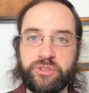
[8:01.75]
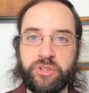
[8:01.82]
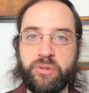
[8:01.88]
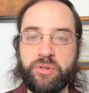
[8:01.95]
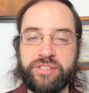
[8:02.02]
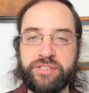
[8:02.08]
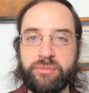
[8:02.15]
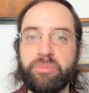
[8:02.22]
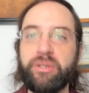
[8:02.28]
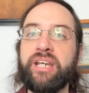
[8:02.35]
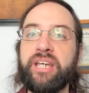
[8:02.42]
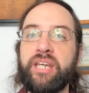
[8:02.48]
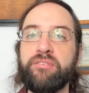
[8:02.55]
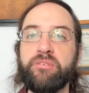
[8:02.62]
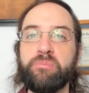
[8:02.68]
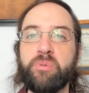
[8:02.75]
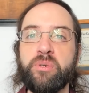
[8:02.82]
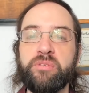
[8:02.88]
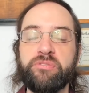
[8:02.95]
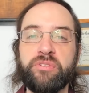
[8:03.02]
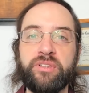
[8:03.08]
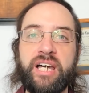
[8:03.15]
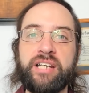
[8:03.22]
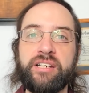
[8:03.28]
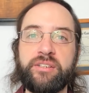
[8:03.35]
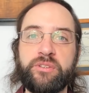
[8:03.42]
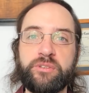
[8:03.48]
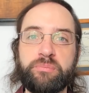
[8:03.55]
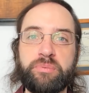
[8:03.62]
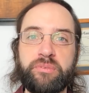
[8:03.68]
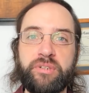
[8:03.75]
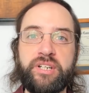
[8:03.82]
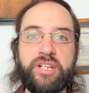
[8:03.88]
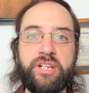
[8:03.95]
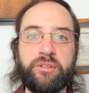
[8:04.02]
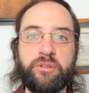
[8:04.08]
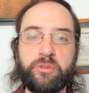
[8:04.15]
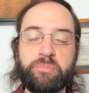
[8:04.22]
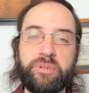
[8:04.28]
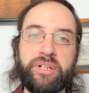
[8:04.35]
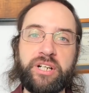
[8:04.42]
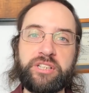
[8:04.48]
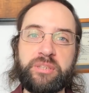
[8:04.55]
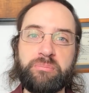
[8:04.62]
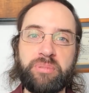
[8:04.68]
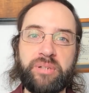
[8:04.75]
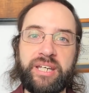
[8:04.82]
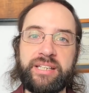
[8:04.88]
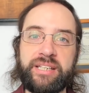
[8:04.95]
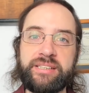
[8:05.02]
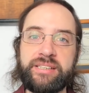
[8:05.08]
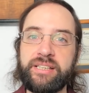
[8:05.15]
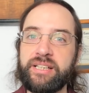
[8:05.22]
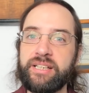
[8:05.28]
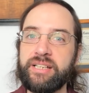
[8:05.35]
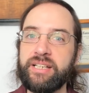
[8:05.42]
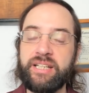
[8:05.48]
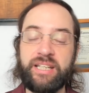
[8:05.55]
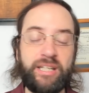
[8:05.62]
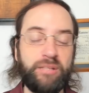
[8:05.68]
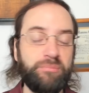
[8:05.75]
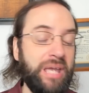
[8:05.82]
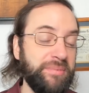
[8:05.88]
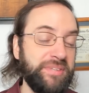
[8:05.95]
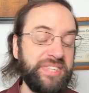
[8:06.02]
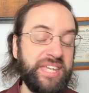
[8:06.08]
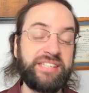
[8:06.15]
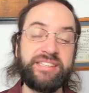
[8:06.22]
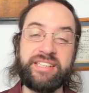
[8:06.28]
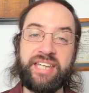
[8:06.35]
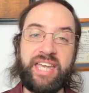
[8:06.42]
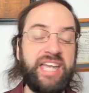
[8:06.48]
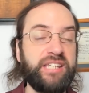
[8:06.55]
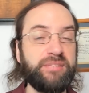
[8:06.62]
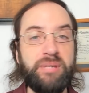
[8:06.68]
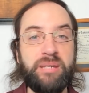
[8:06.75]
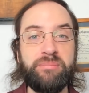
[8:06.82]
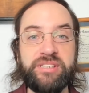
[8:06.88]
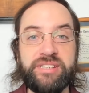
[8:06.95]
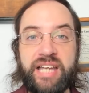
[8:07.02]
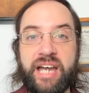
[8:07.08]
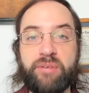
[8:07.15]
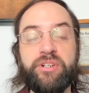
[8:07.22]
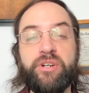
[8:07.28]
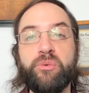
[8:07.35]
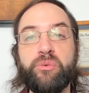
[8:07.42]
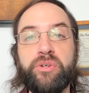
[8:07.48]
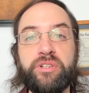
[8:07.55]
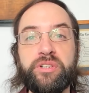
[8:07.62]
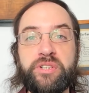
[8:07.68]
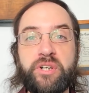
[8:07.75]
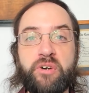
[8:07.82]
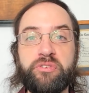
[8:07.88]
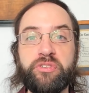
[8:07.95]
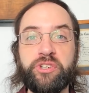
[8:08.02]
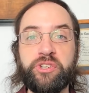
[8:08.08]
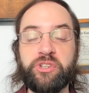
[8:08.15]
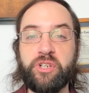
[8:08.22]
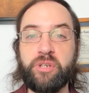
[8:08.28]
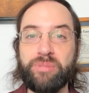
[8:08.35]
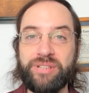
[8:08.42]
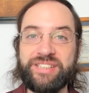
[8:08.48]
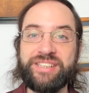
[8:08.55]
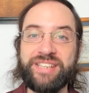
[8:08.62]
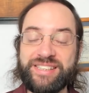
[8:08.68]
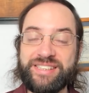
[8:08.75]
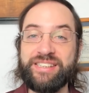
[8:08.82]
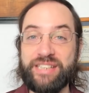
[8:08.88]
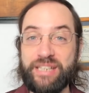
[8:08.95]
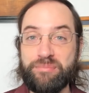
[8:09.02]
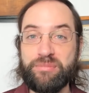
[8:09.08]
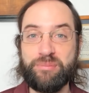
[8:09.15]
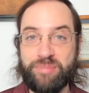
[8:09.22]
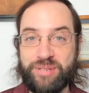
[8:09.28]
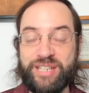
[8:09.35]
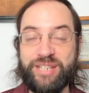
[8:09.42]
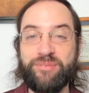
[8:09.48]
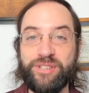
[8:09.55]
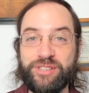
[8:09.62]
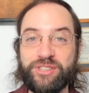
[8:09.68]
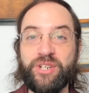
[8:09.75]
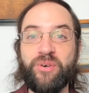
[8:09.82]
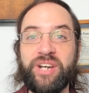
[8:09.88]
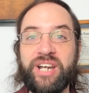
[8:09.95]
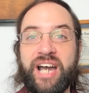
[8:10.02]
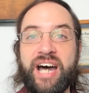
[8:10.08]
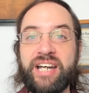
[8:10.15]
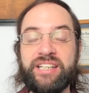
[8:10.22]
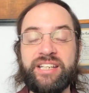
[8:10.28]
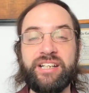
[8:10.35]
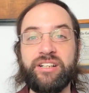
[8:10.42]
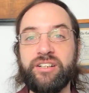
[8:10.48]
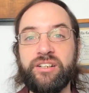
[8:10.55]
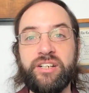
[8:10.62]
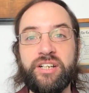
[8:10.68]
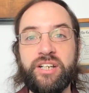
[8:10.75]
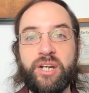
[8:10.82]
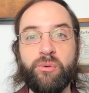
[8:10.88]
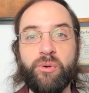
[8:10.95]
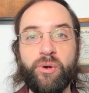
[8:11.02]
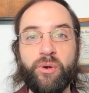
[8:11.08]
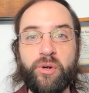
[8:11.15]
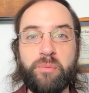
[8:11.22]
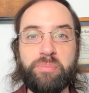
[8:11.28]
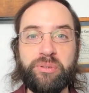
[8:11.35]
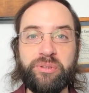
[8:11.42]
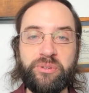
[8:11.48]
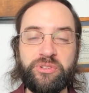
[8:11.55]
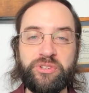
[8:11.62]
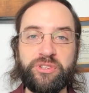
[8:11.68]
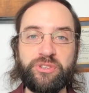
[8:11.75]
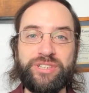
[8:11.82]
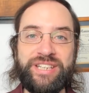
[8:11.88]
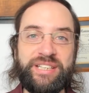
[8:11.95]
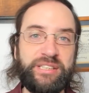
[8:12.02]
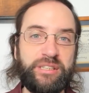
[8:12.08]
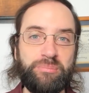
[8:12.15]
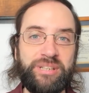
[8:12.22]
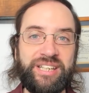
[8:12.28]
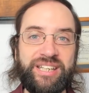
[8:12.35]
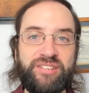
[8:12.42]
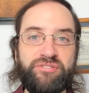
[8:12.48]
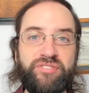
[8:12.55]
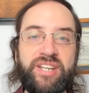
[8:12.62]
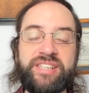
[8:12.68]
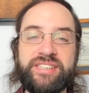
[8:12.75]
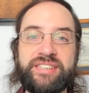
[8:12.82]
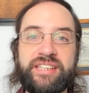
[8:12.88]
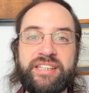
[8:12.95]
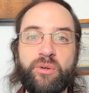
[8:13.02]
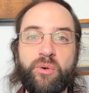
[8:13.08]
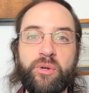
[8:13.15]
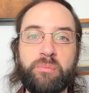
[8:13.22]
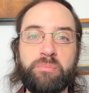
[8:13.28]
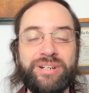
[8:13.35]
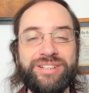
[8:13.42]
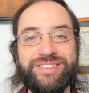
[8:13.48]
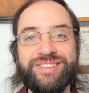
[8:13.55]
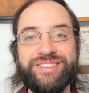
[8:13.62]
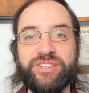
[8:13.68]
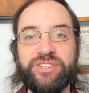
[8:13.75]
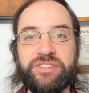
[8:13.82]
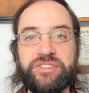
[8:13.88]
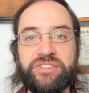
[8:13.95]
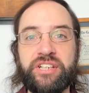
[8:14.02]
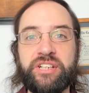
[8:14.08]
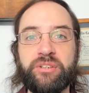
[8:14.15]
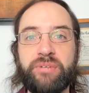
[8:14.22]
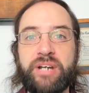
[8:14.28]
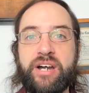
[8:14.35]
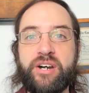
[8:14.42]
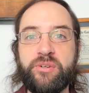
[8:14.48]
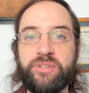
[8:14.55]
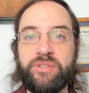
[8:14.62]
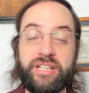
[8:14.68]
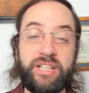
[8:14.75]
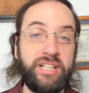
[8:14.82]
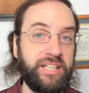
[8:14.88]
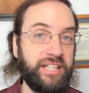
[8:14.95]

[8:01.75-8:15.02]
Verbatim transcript: or so as the break even point for a lot of those those production plays and maybe that's the case maybe it's not we don't really know for sure but it does seem to be what's going on here where oil producers need to be convinced that oil prices are going to stick around